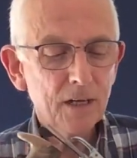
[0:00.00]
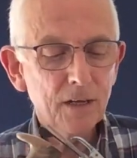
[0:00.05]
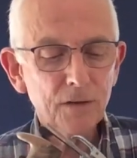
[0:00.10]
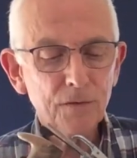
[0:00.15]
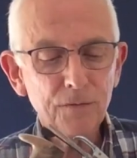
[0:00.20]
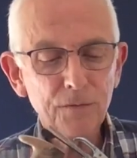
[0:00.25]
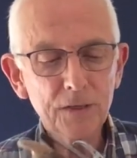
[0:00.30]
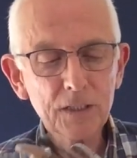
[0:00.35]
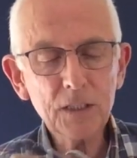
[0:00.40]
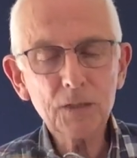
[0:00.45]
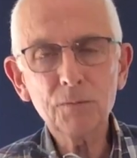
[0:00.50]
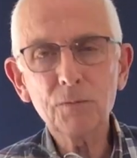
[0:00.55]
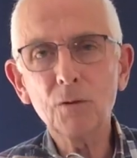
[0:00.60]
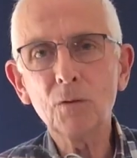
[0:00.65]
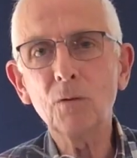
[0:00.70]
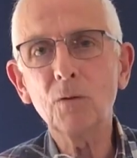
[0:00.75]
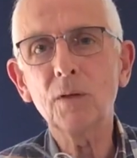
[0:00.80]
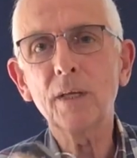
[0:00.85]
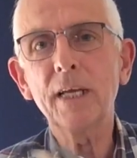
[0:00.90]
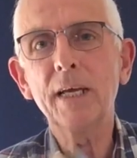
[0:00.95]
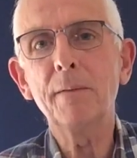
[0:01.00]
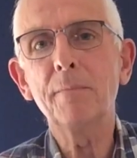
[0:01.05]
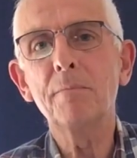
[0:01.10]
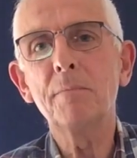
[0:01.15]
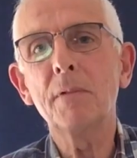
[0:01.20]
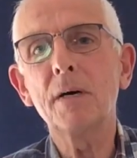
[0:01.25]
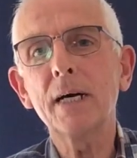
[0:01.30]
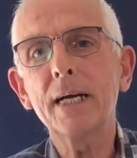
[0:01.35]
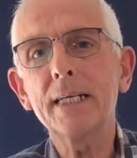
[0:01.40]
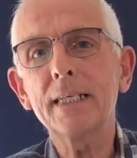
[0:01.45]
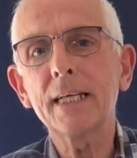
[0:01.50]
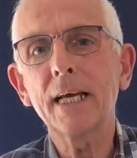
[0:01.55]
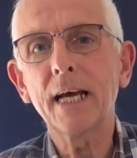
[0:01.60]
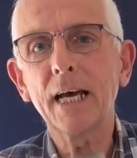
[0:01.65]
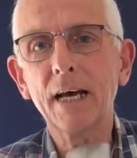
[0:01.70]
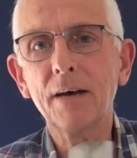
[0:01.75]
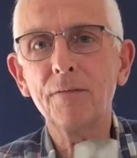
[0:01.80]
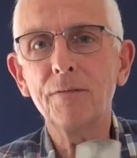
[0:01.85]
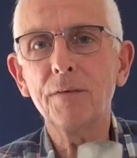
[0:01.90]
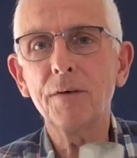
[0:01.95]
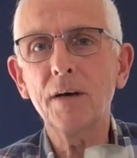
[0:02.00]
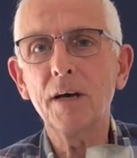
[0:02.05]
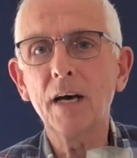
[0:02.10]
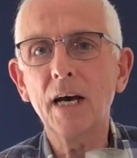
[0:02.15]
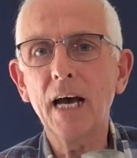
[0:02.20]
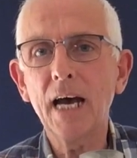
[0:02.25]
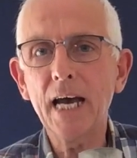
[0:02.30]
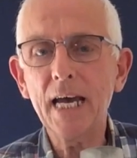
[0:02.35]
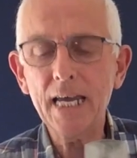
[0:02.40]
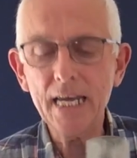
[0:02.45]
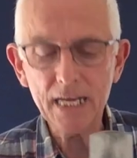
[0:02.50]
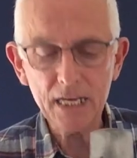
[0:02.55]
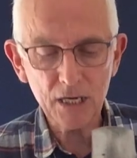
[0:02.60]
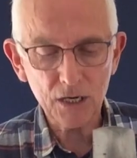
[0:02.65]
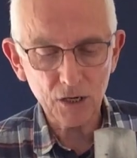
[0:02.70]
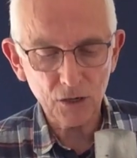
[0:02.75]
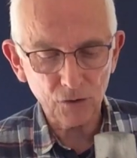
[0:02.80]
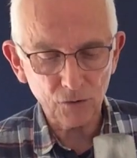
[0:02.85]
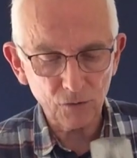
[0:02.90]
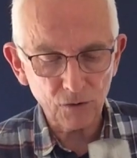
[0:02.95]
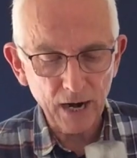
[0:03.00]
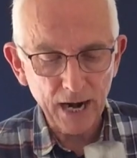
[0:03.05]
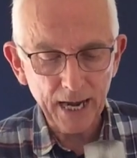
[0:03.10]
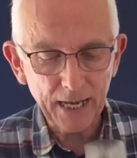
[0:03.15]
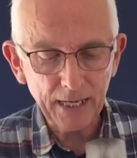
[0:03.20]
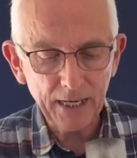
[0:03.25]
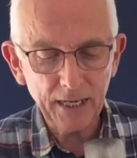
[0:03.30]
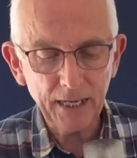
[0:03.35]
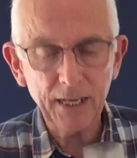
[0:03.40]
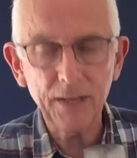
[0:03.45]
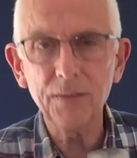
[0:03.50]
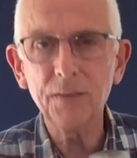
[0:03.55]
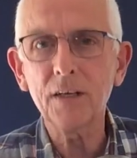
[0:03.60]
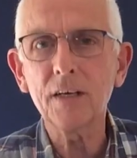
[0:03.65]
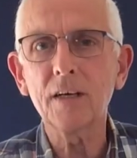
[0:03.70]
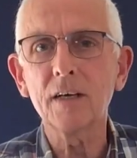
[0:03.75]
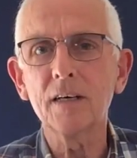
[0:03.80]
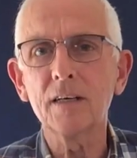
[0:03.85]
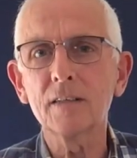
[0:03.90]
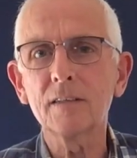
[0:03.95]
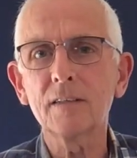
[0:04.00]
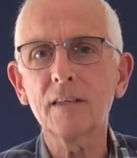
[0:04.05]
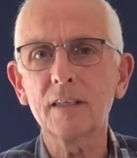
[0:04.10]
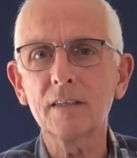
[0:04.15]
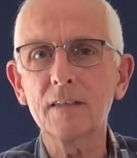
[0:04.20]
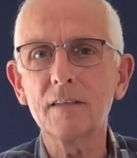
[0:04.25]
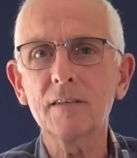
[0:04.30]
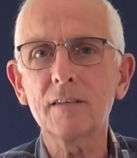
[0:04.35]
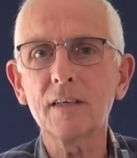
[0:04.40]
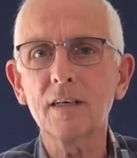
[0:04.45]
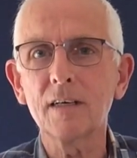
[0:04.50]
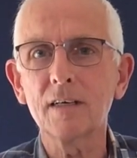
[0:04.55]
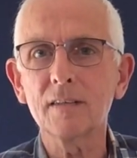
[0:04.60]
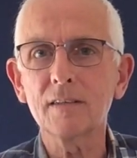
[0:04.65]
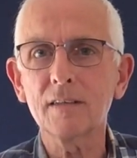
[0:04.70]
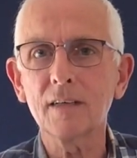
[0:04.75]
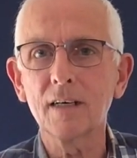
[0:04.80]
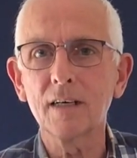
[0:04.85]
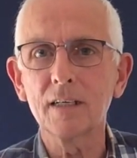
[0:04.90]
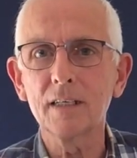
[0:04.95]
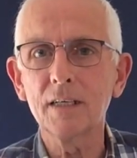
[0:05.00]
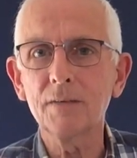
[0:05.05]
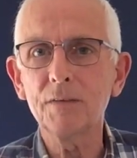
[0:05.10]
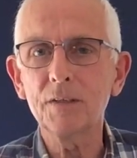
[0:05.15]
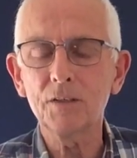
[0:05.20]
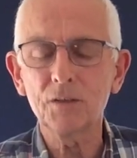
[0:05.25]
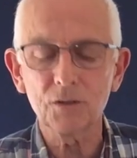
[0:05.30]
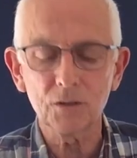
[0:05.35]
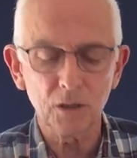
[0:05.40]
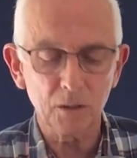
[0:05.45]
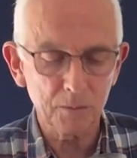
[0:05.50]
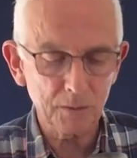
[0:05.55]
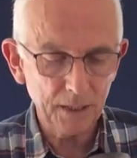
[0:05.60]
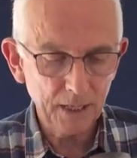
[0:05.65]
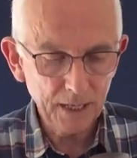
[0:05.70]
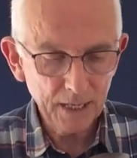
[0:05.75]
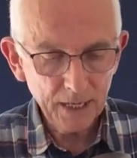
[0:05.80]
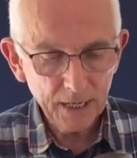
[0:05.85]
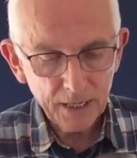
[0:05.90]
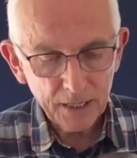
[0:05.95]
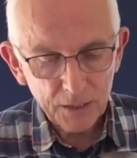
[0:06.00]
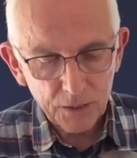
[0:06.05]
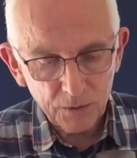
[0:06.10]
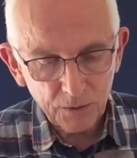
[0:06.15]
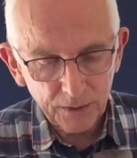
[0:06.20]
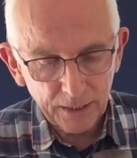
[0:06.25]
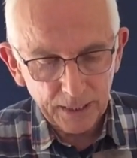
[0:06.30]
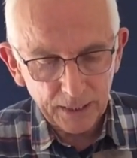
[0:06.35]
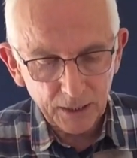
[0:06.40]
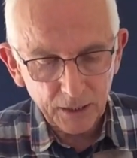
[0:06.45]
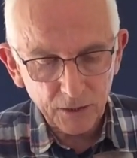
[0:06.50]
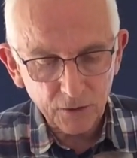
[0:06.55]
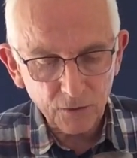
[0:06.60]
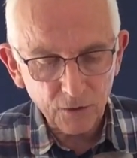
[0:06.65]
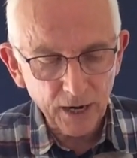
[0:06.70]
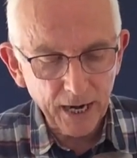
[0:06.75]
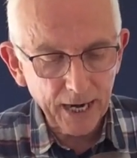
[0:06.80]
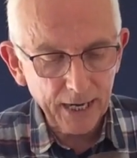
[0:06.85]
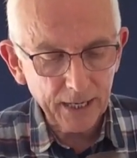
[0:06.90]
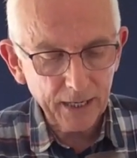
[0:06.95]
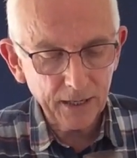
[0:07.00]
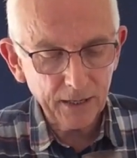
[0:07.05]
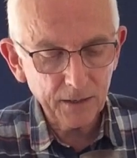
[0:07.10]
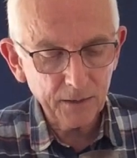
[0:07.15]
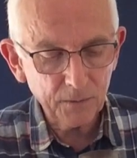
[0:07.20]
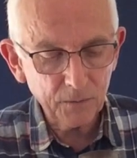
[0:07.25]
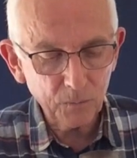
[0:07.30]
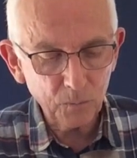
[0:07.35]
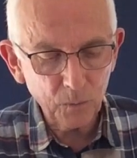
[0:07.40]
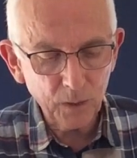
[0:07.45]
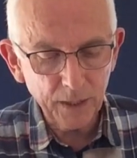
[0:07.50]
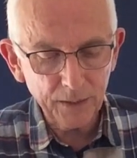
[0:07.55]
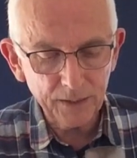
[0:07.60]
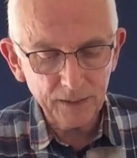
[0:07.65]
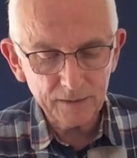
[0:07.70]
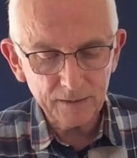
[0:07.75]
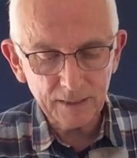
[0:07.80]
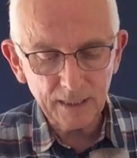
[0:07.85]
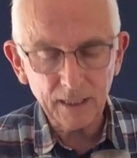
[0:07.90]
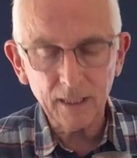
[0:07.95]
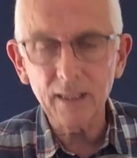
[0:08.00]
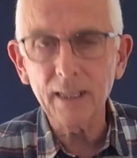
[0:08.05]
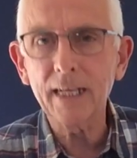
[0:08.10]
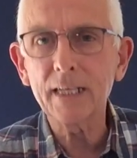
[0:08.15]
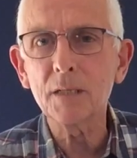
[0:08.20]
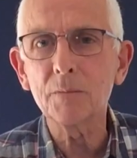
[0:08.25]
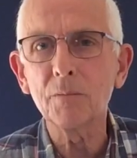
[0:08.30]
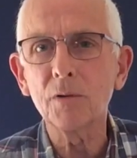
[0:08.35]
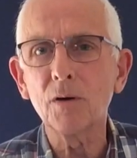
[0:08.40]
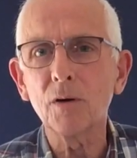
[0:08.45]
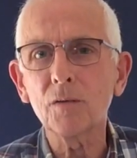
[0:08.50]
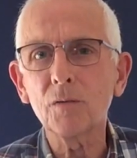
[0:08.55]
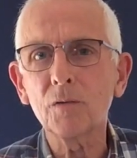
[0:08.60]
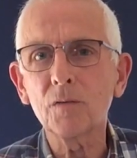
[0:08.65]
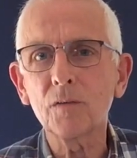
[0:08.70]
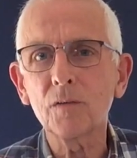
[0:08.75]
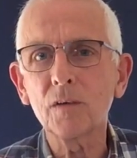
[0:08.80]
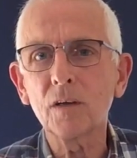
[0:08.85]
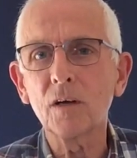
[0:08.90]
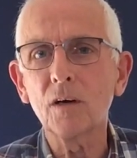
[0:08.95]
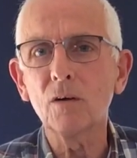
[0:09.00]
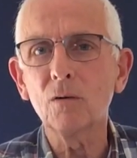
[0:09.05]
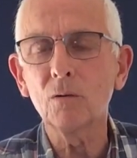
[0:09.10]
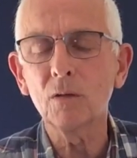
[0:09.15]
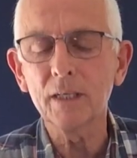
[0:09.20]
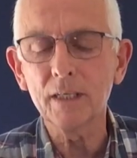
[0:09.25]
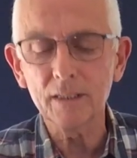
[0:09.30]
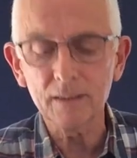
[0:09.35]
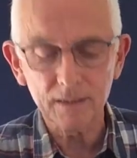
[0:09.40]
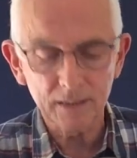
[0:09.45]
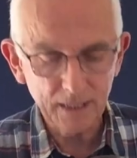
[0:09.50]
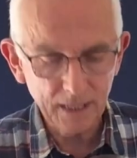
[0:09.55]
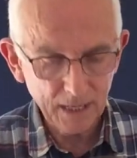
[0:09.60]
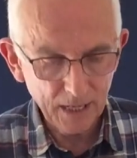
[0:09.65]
First of all, it might have a crack in the casting. This is cast iron. If it's dropped, you can get a crack where this little letterbox hole is,